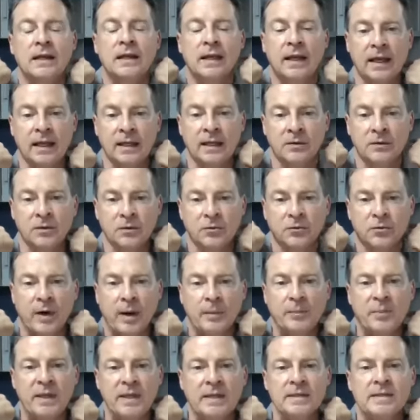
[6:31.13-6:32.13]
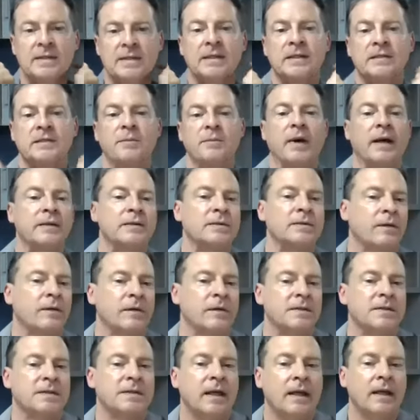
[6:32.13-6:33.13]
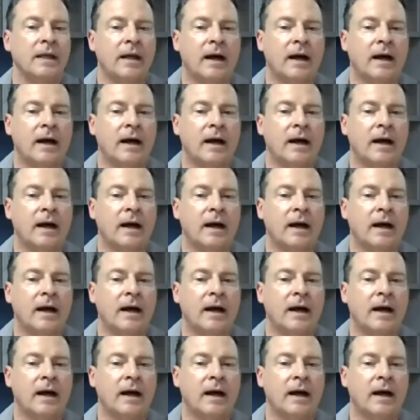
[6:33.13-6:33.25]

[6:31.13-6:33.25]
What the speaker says: in your trapezius muscles,